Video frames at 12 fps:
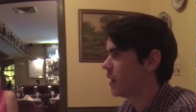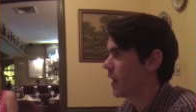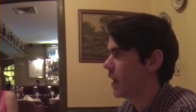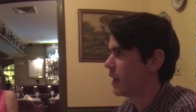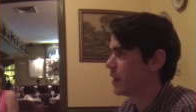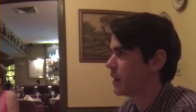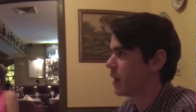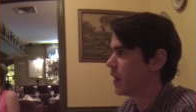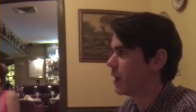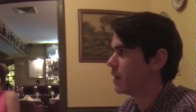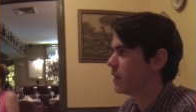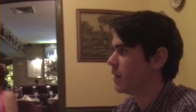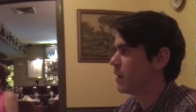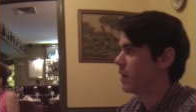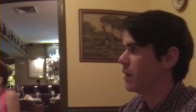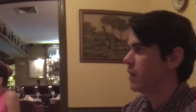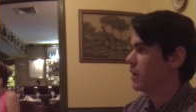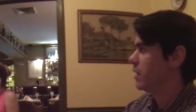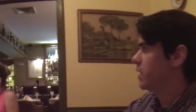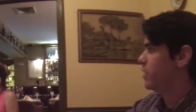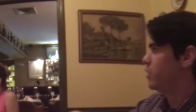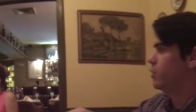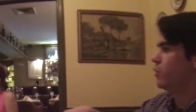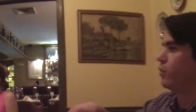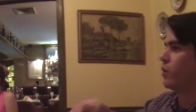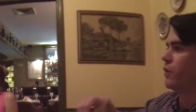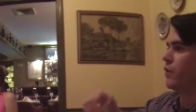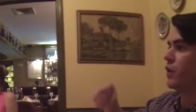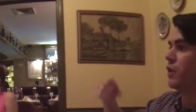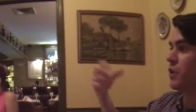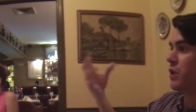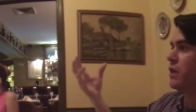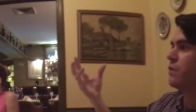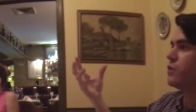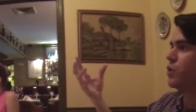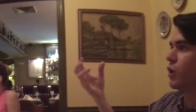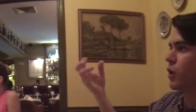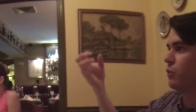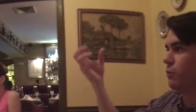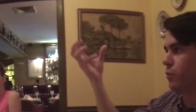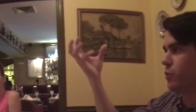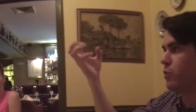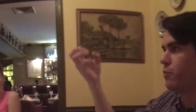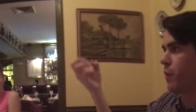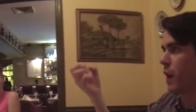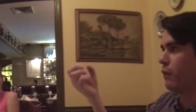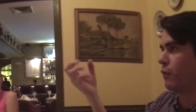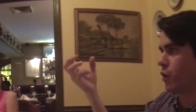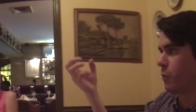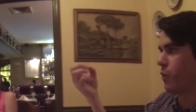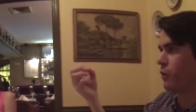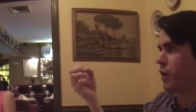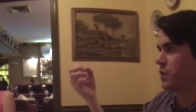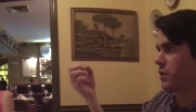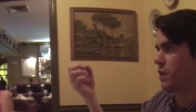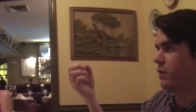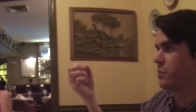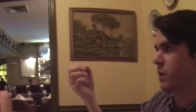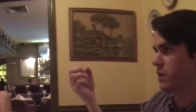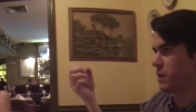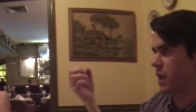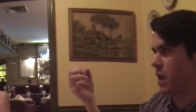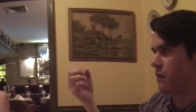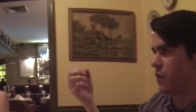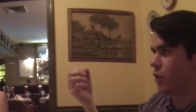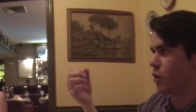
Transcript: And uh, doing a pot first. You, the leaves you can you pul- you can pulverize the leaves, make tea out of it.